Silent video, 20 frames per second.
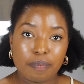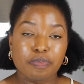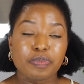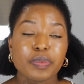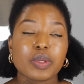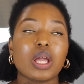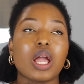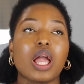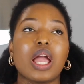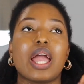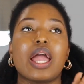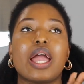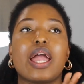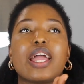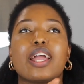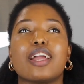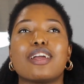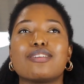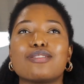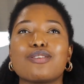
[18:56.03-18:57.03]

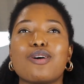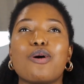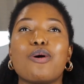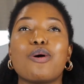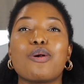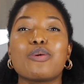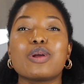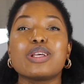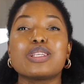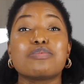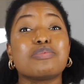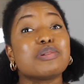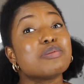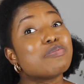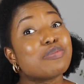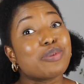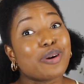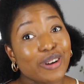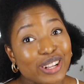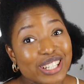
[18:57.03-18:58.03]
and always
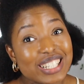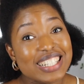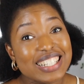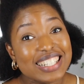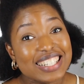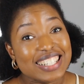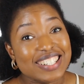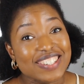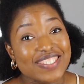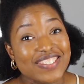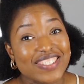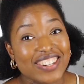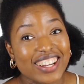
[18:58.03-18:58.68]
be positive.